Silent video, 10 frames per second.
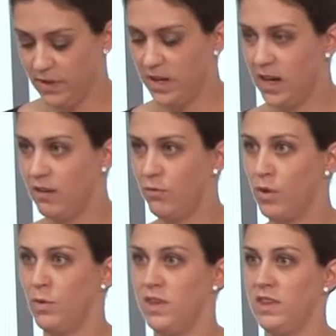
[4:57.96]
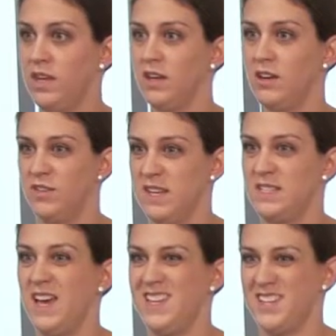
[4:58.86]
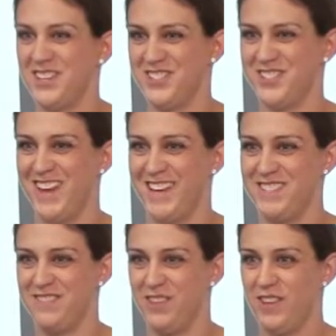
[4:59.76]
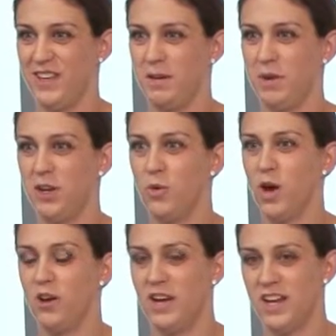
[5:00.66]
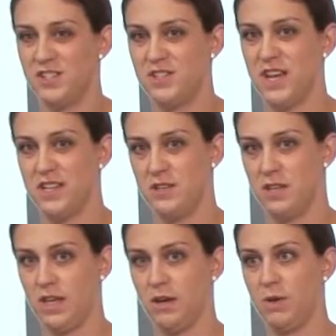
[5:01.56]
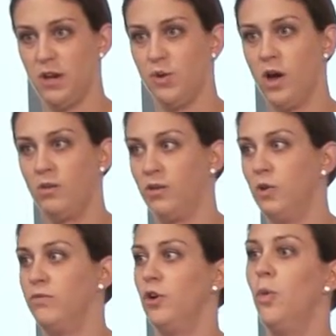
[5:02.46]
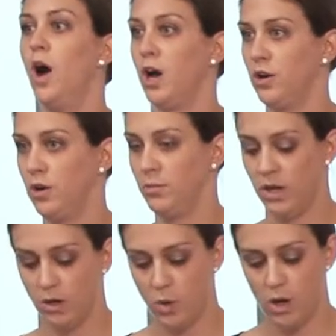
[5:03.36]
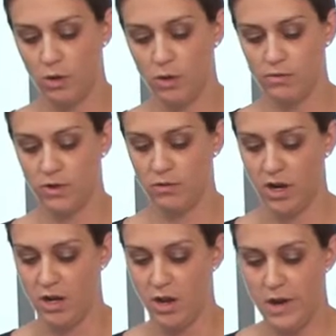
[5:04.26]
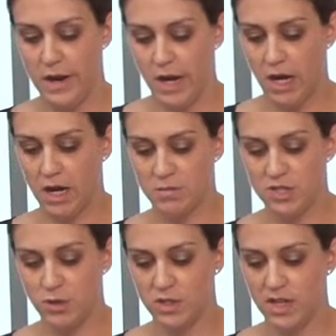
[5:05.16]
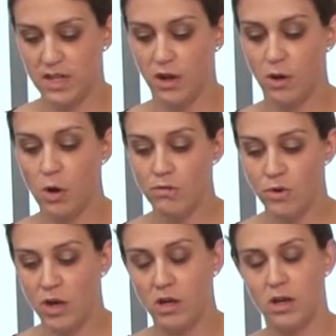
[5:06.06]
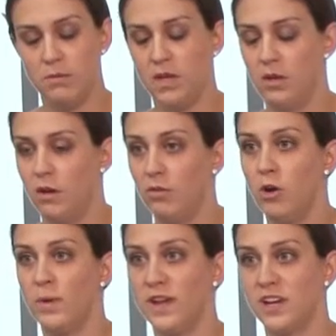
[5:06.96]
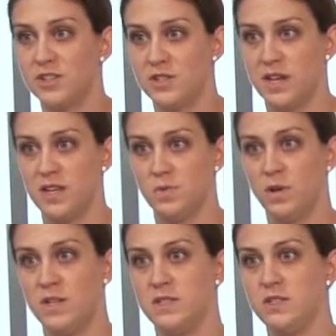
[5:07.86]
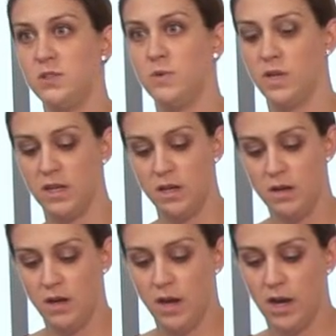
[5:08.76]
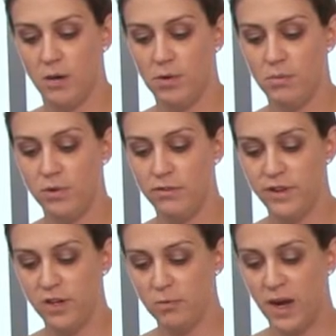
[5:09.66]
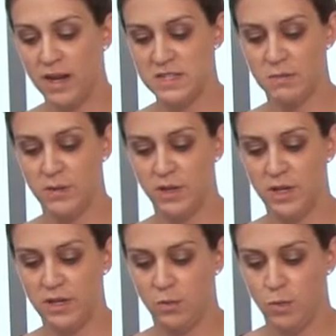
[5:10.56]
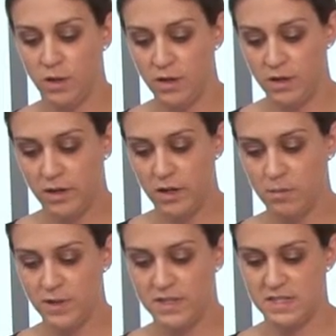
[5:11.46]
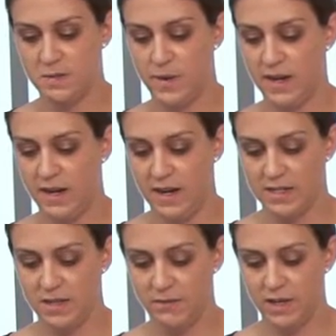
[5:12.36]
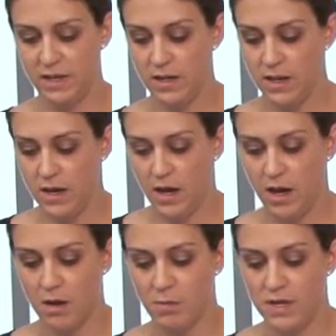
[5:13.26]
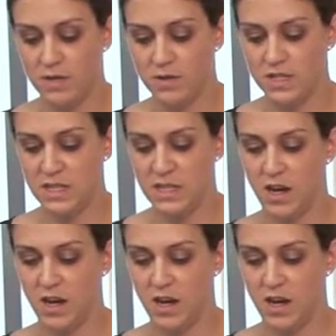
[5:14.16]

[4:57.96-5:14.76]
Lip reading: kind of what we think of as exercise. If you think I'm going to go out and exercise, you think I'm going to go out and go for a walk, or I'm going to go and go for a run. So aerobic exercise, what it's doing, improving your body's ability to work and participate in activity by using the